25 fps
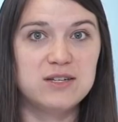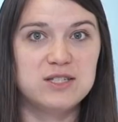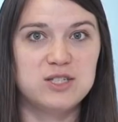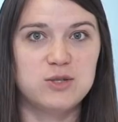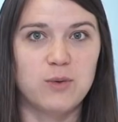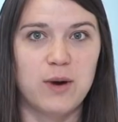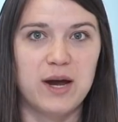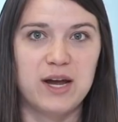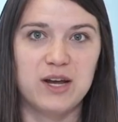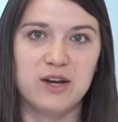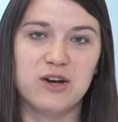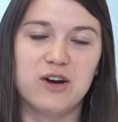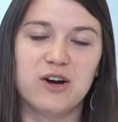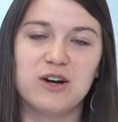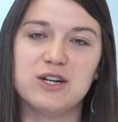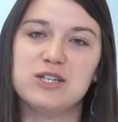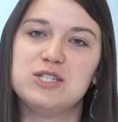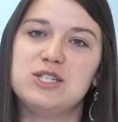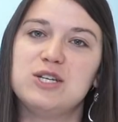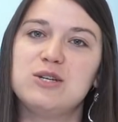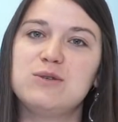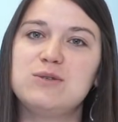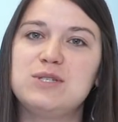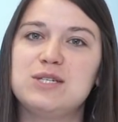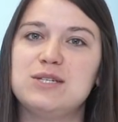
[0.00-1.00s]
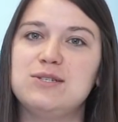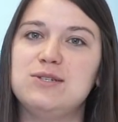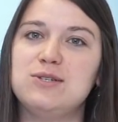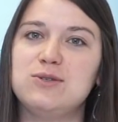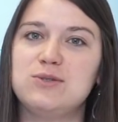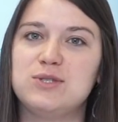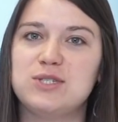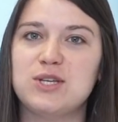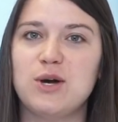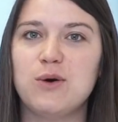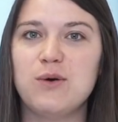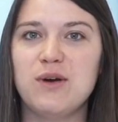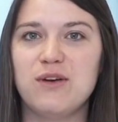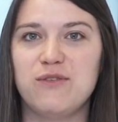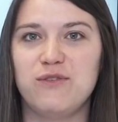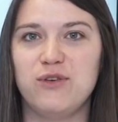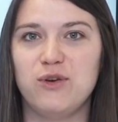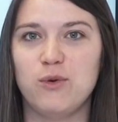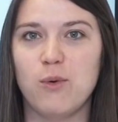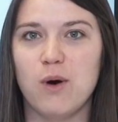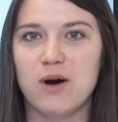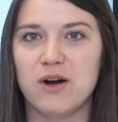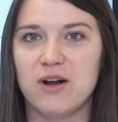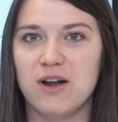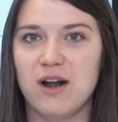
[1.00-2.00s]
So I encourage you to do so if
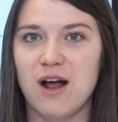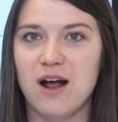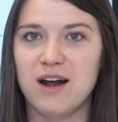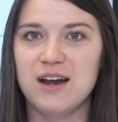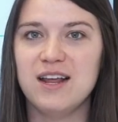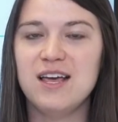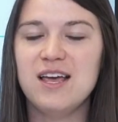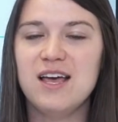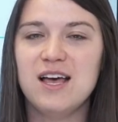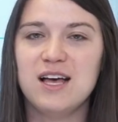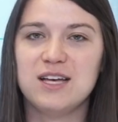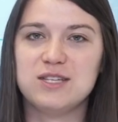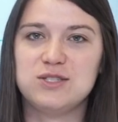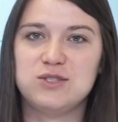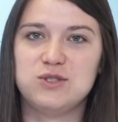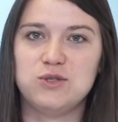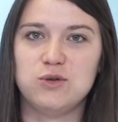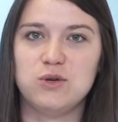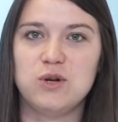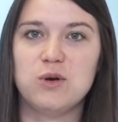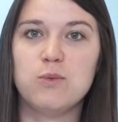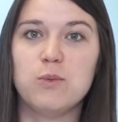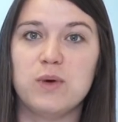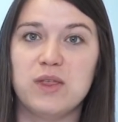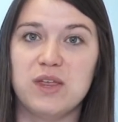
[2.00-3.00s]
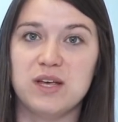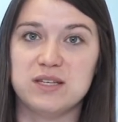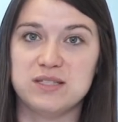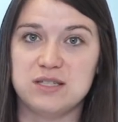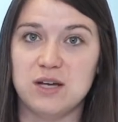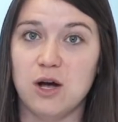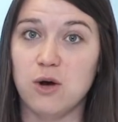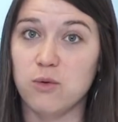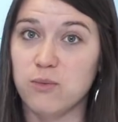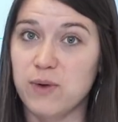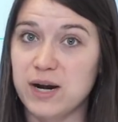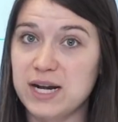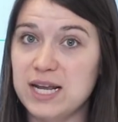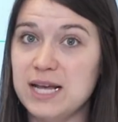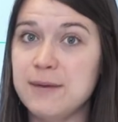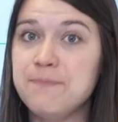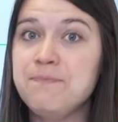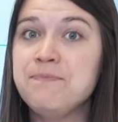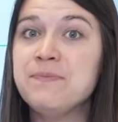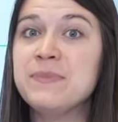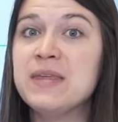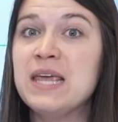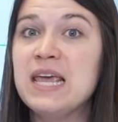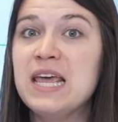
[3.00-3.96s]
you are not a student with us already.